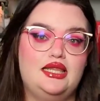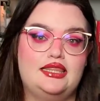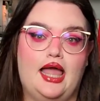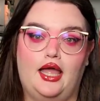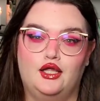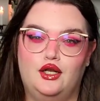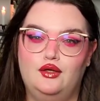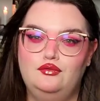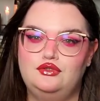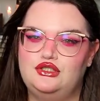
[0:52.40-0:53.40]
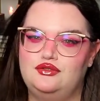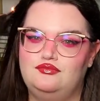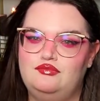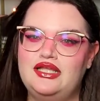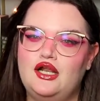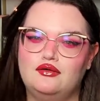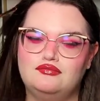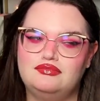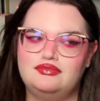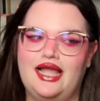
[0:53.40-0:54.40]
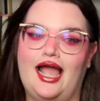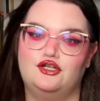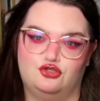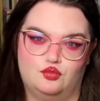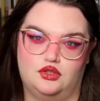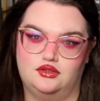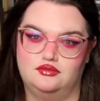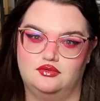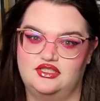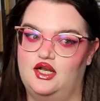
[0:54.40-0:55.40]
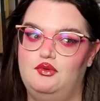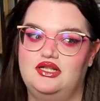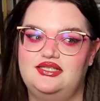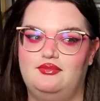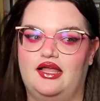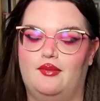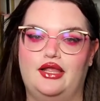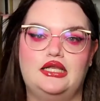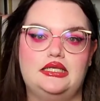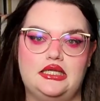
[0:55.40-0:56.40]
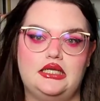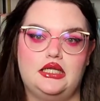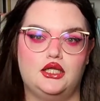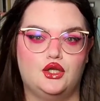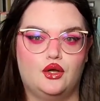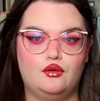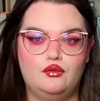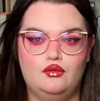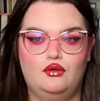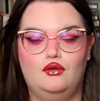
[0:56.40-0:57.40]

like that, you know? Just make it casual. Because I don't want to seem like I'm like needy, you know?